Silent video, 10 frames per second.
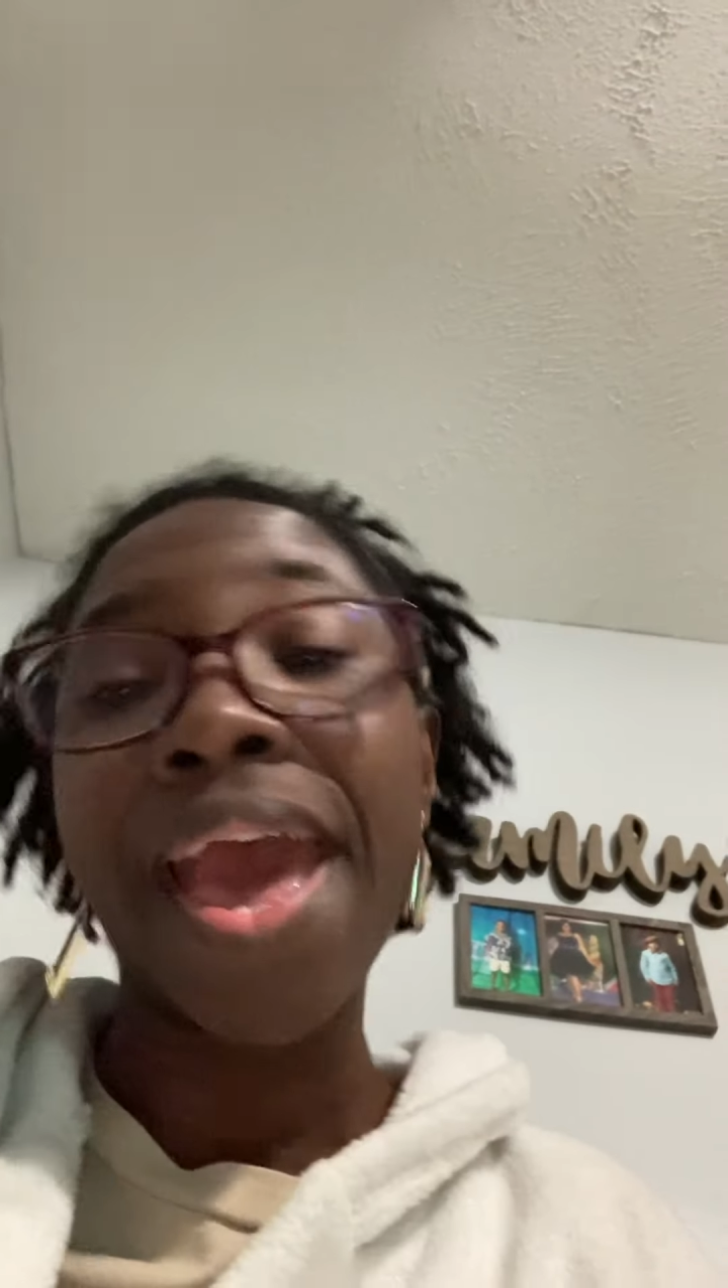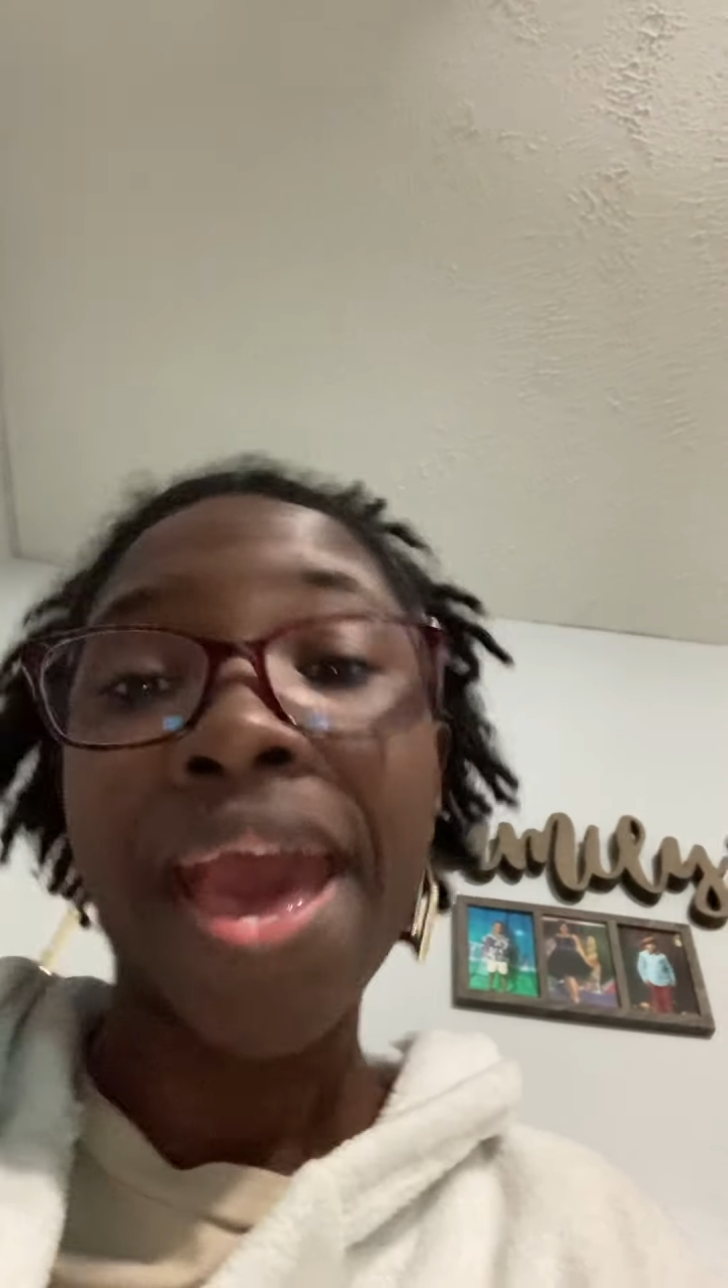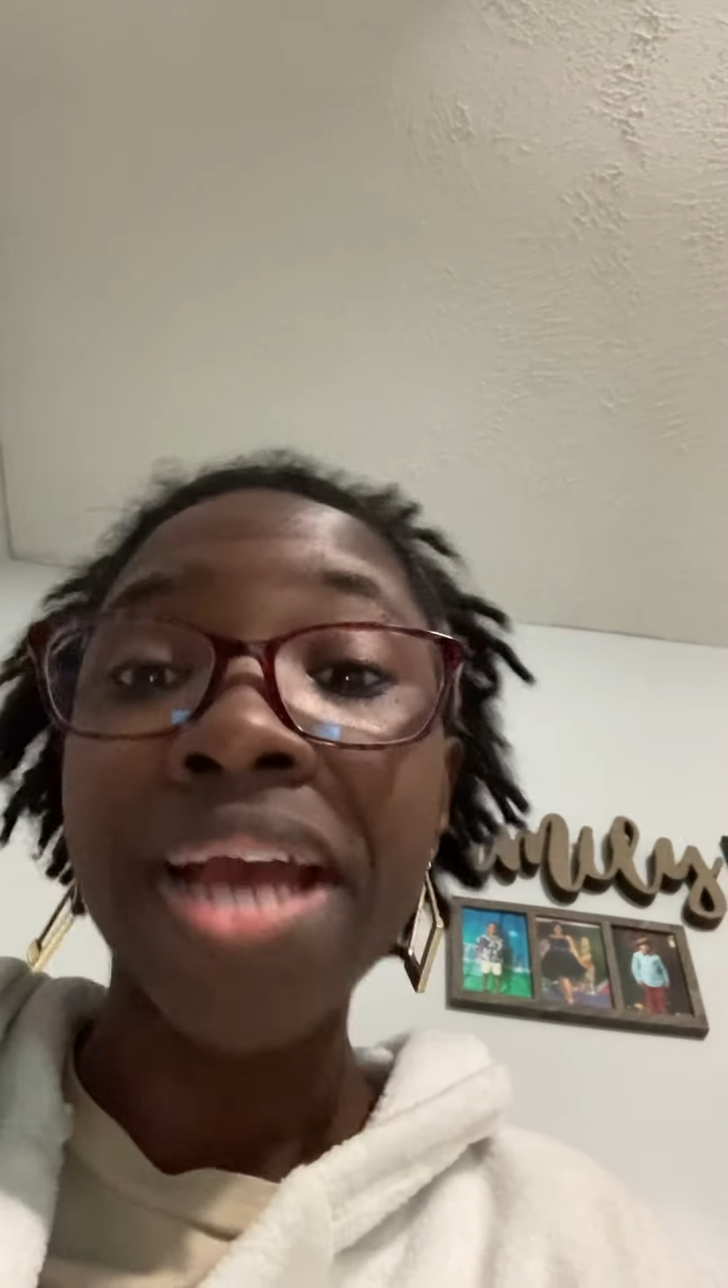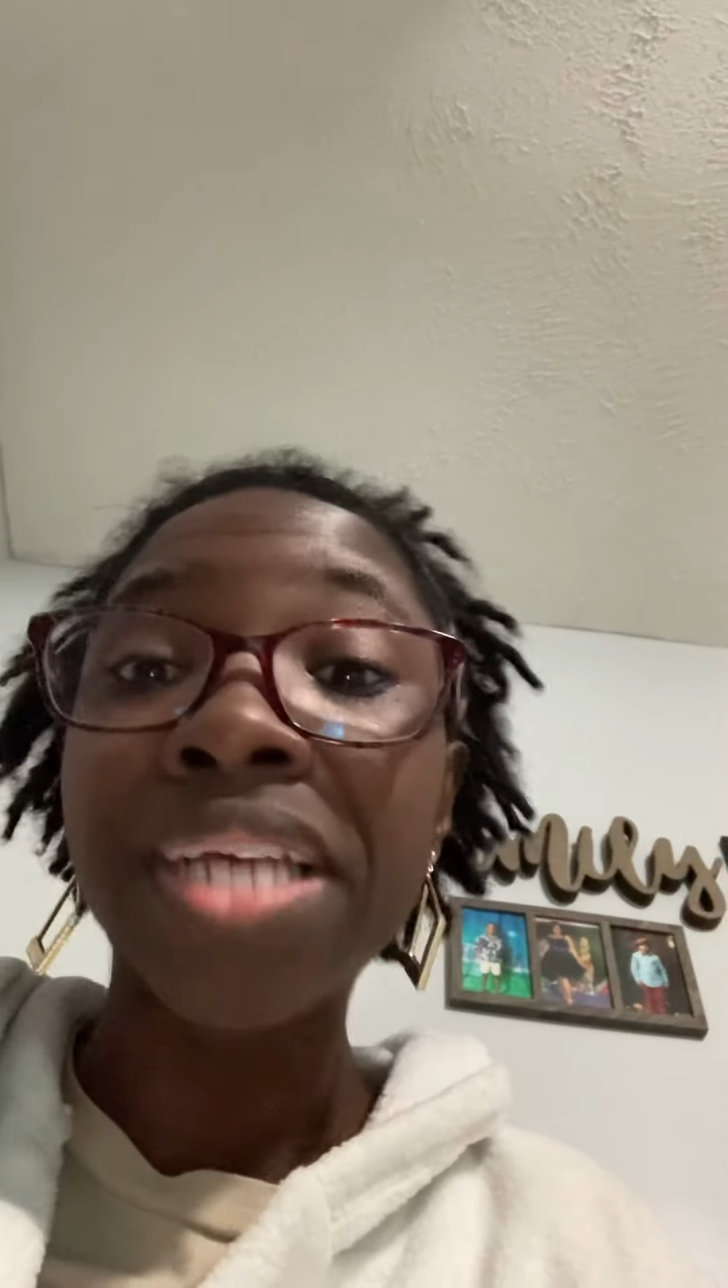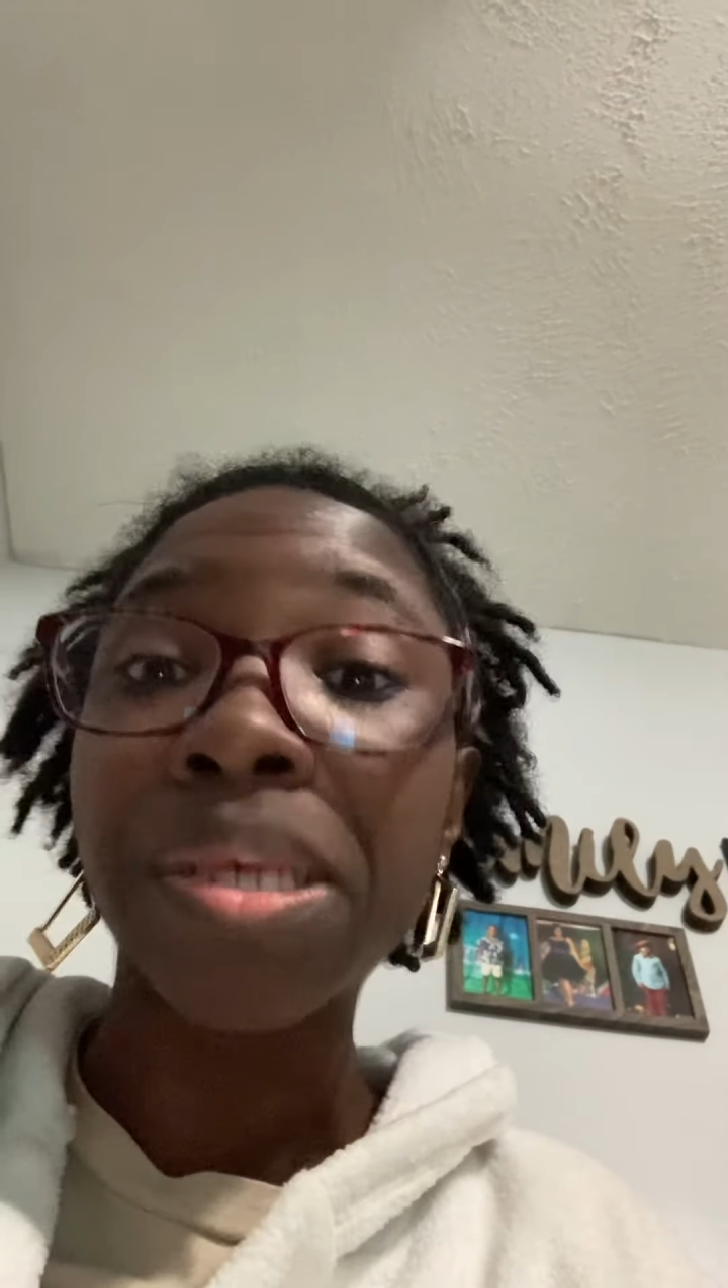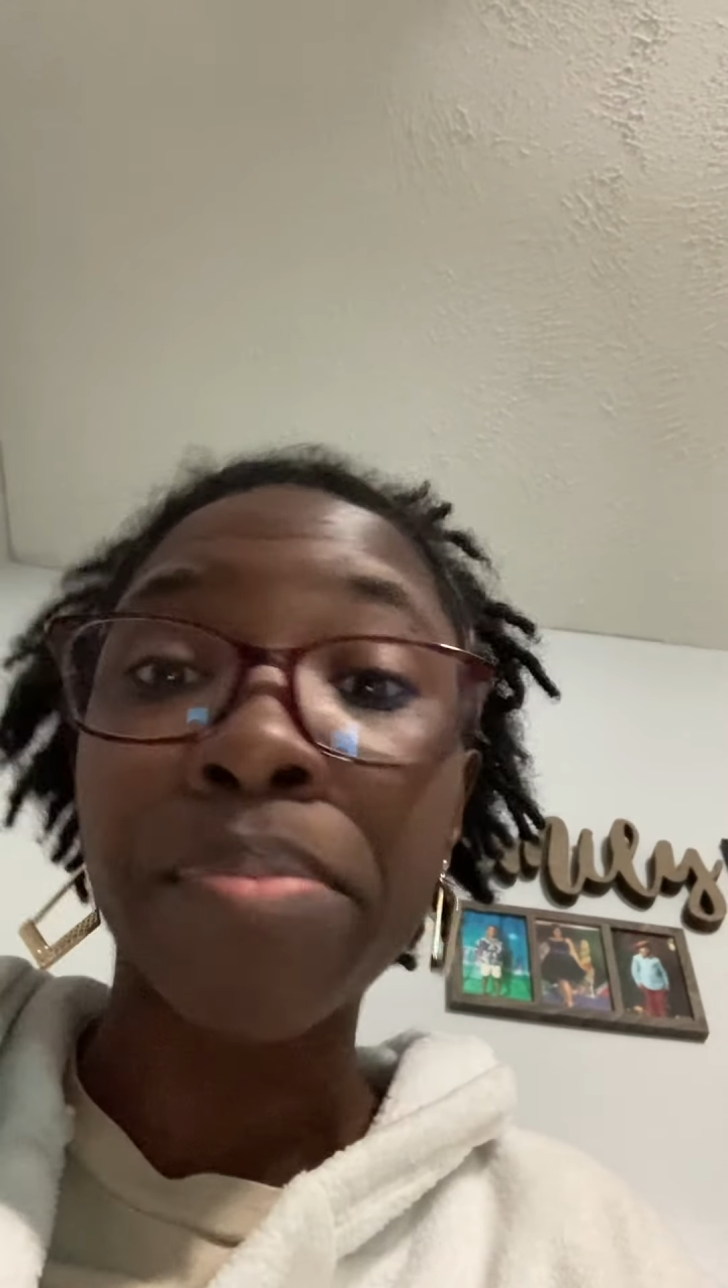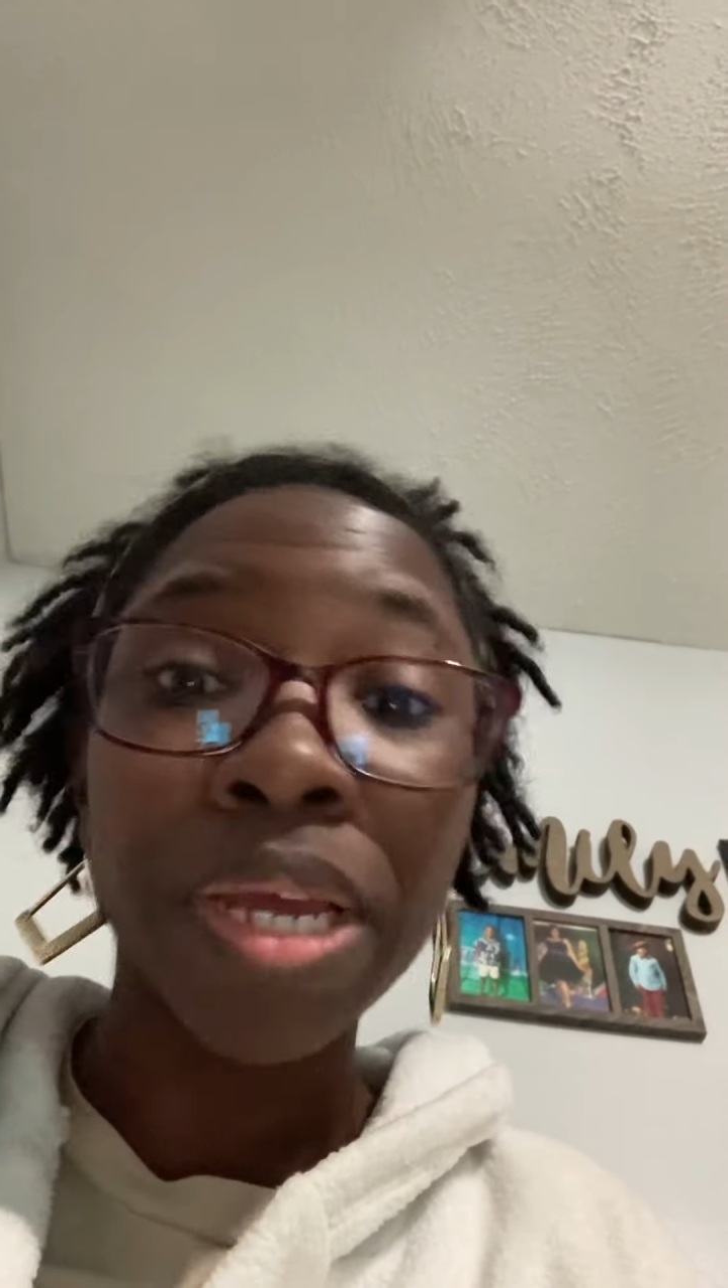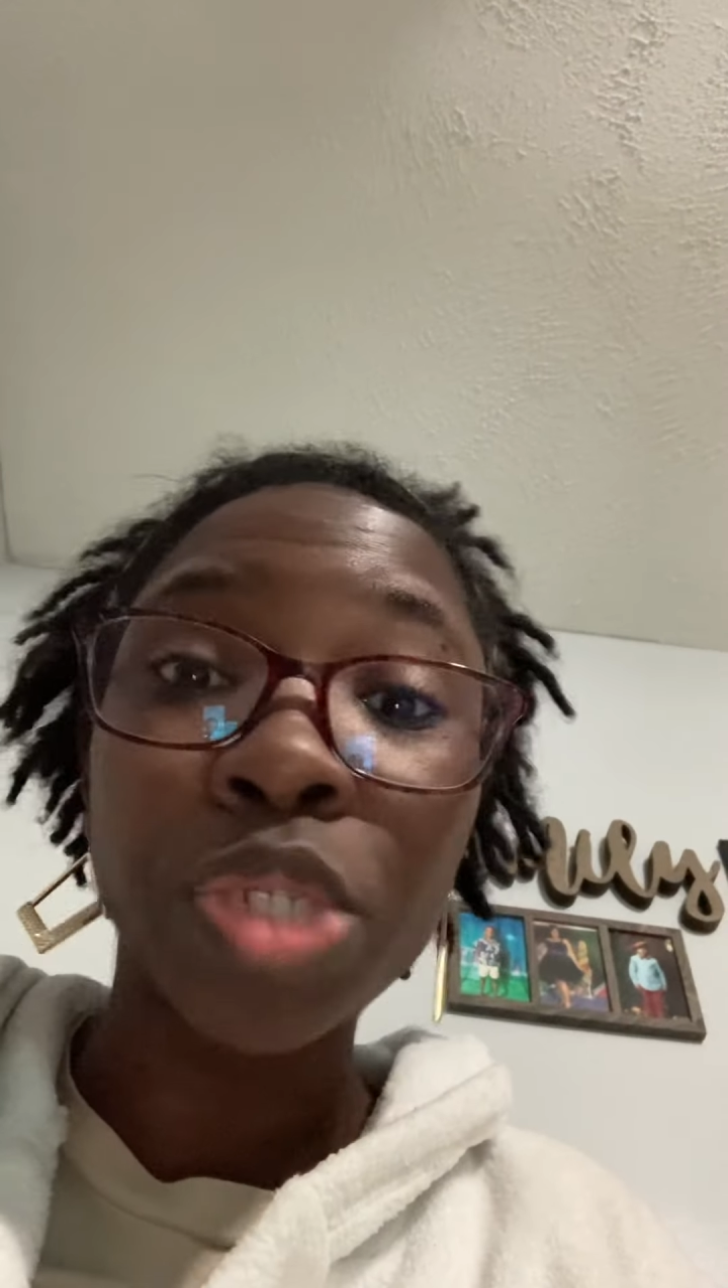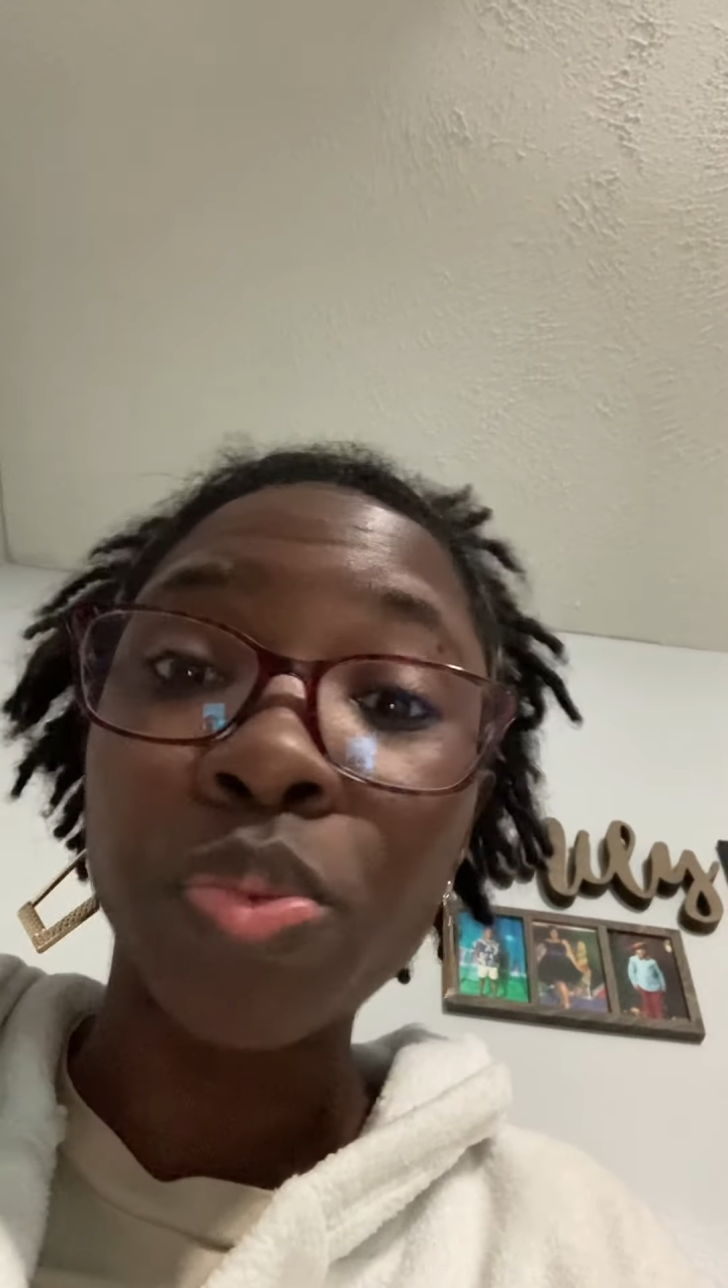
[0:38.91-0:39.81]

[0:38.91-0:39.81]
hasn't blessed you